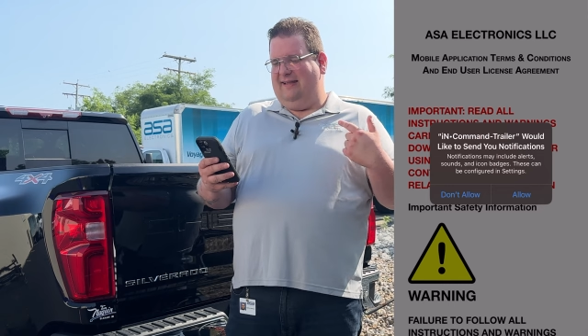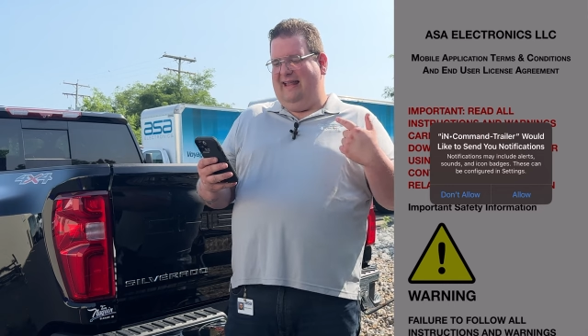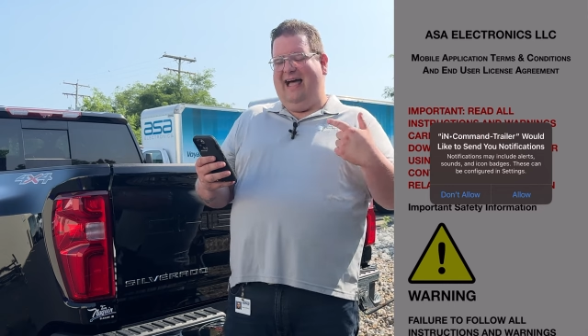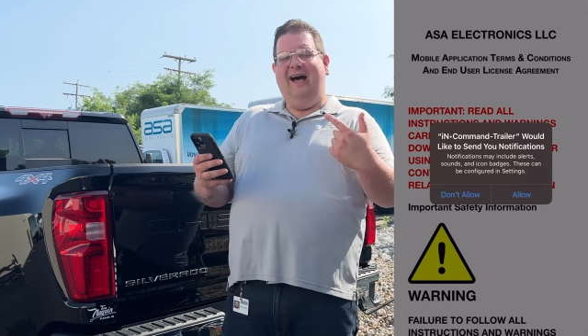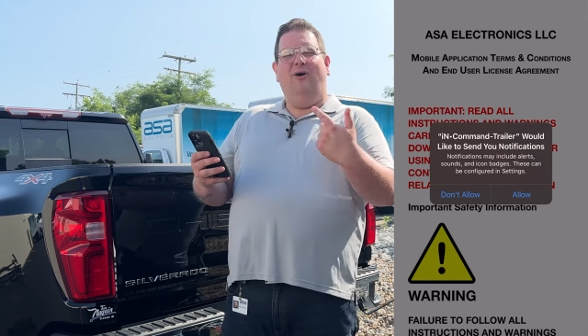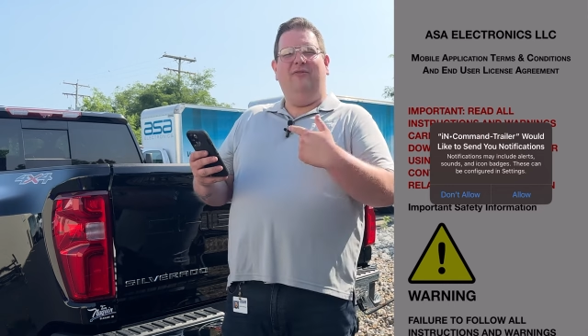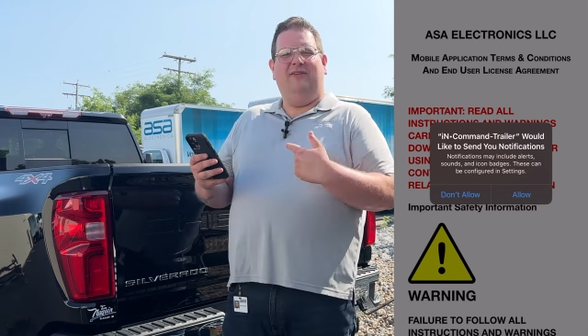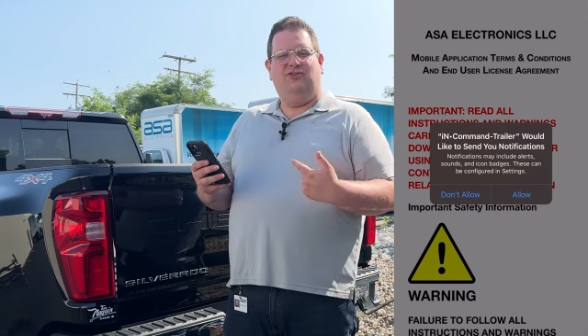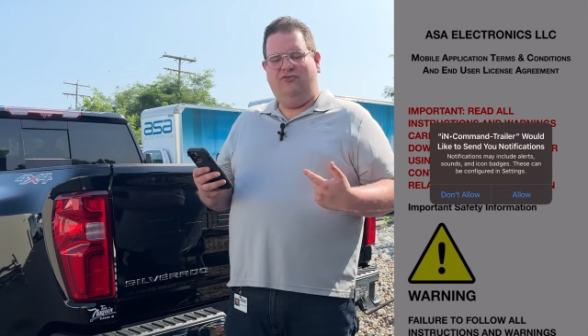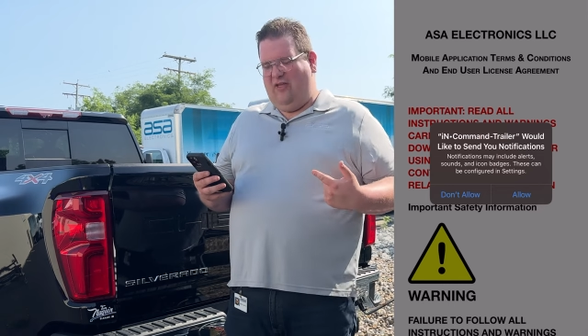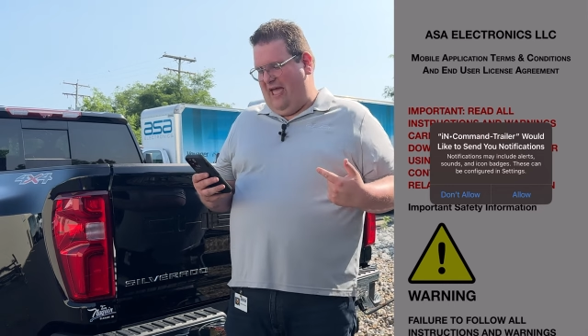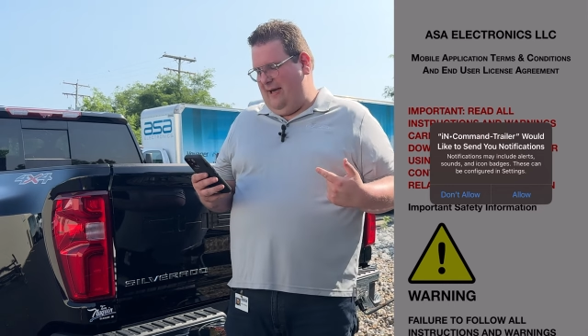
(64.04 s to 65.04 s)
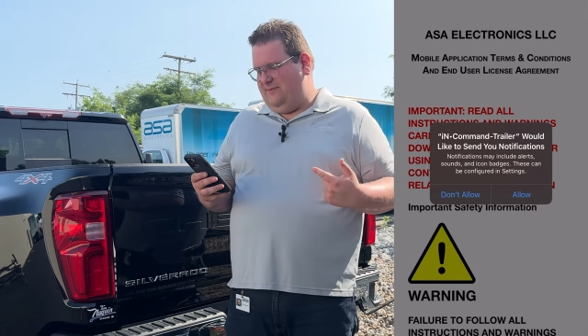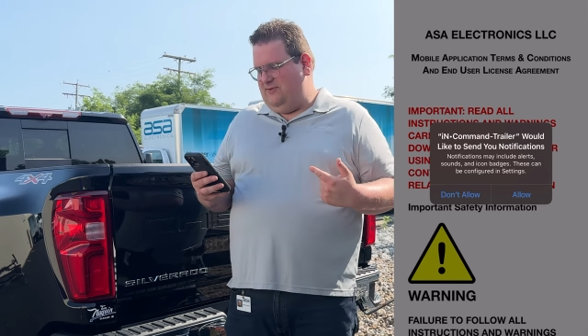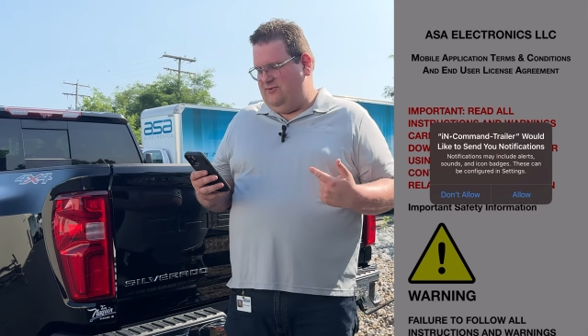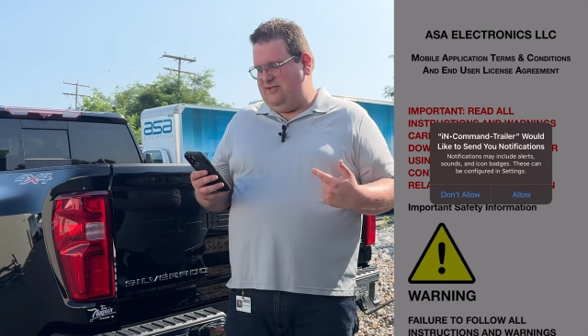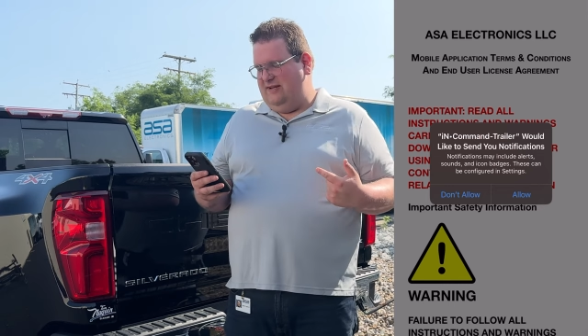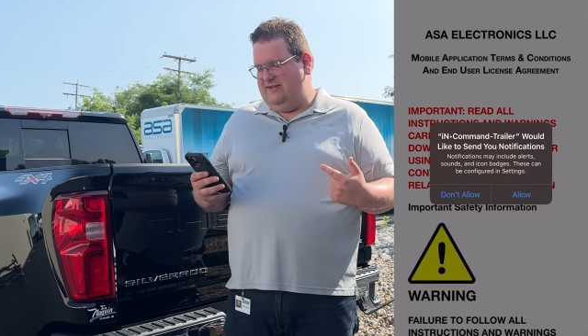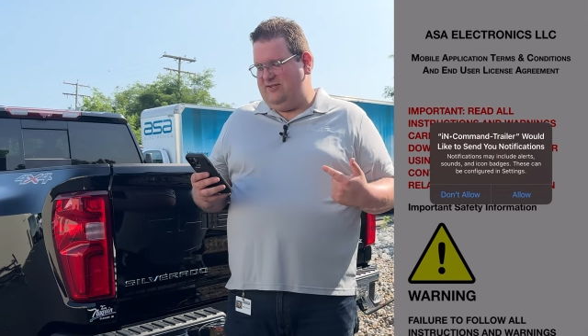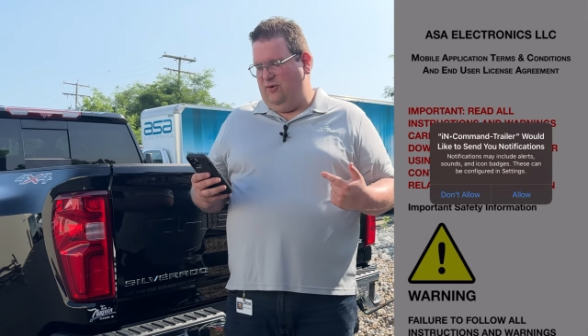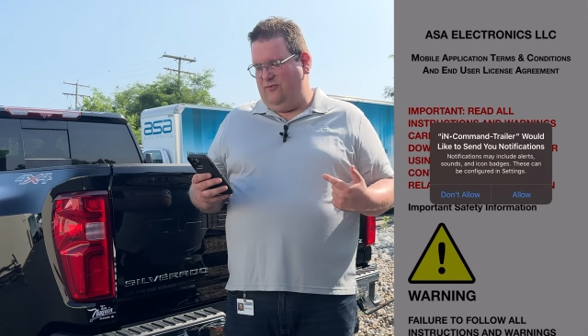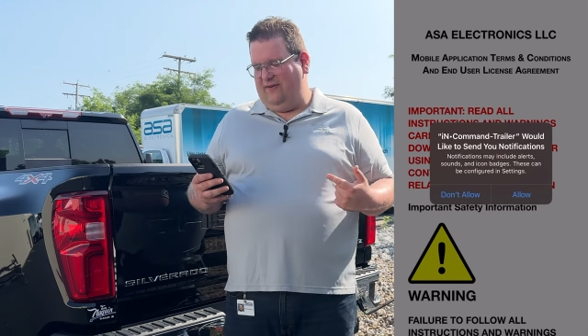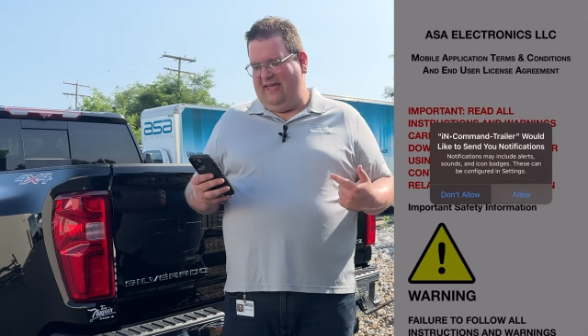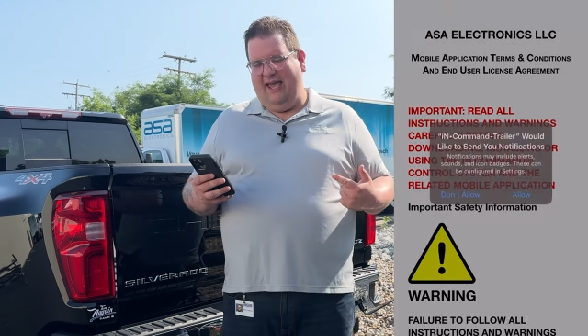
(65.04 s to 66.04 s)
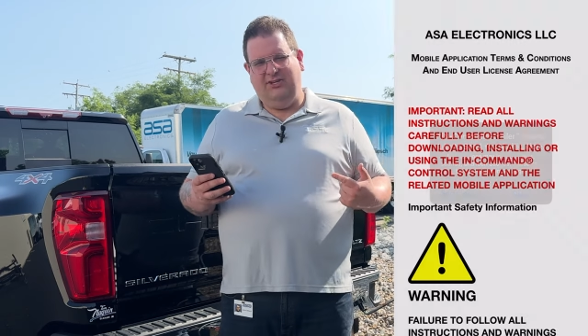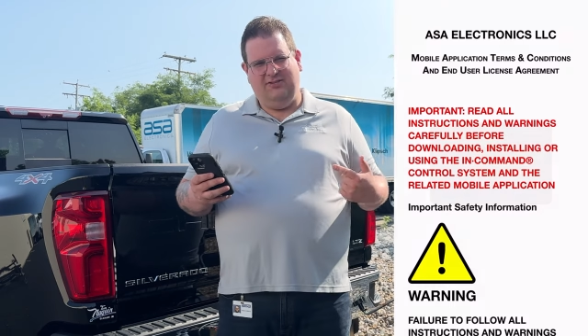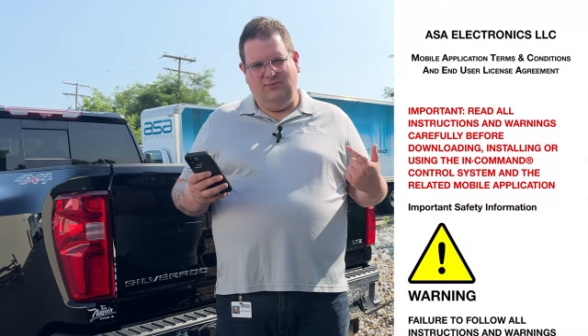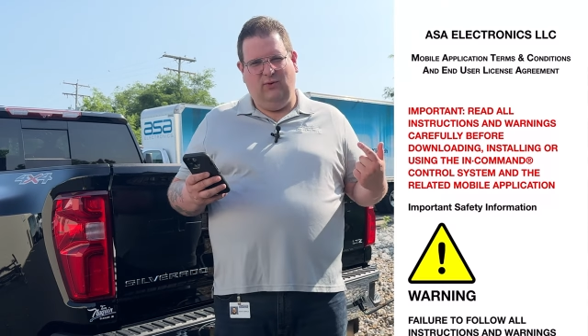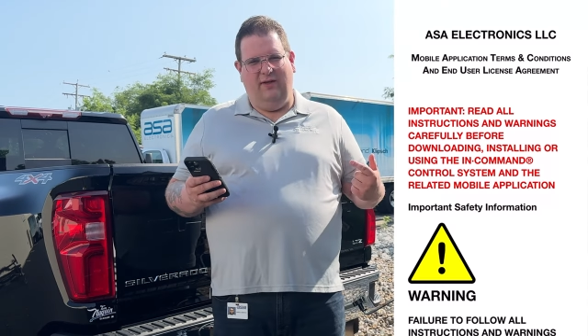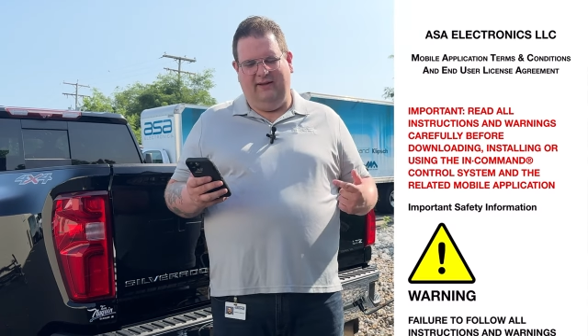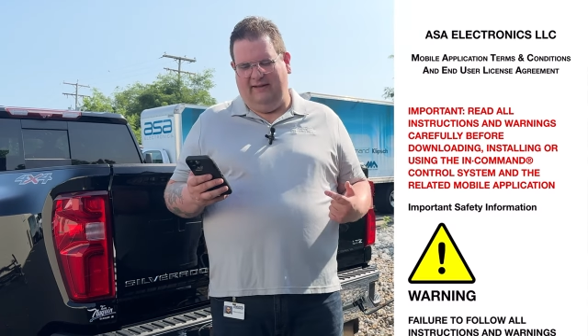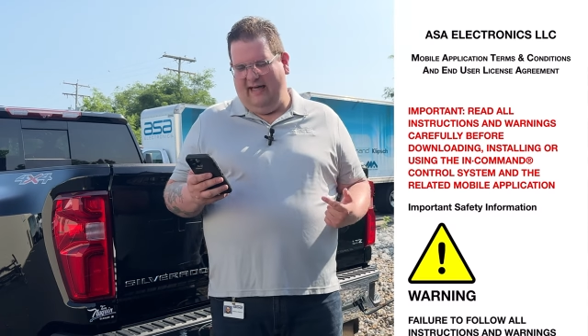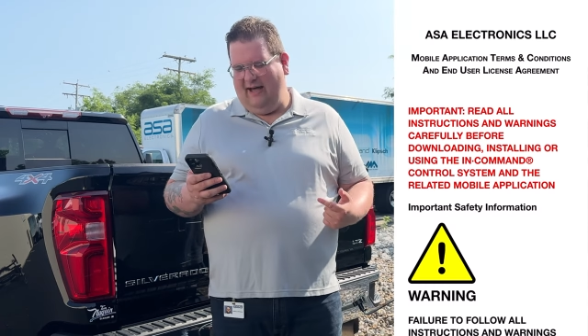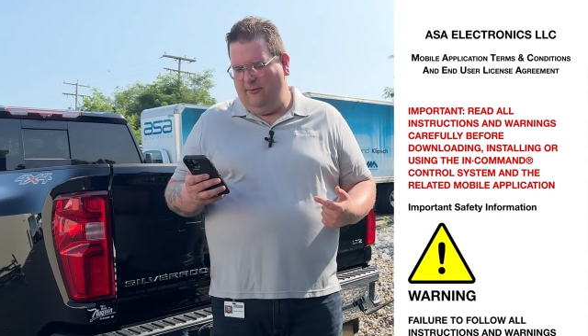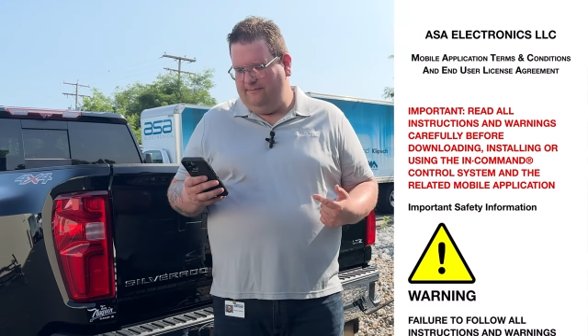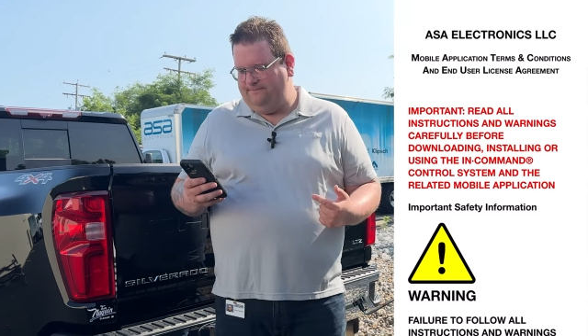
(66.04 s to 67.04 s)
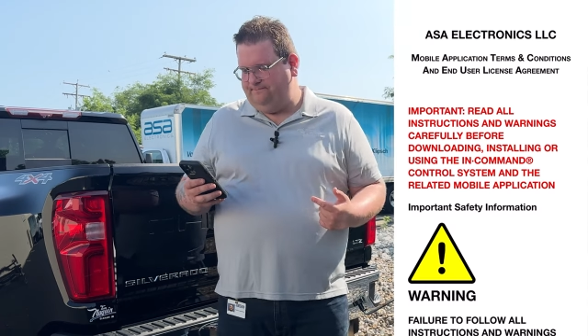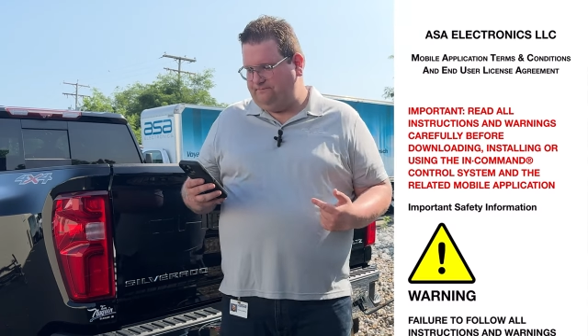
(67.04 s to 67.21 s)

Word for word: allow the app to send us notifications. We'll hit allow.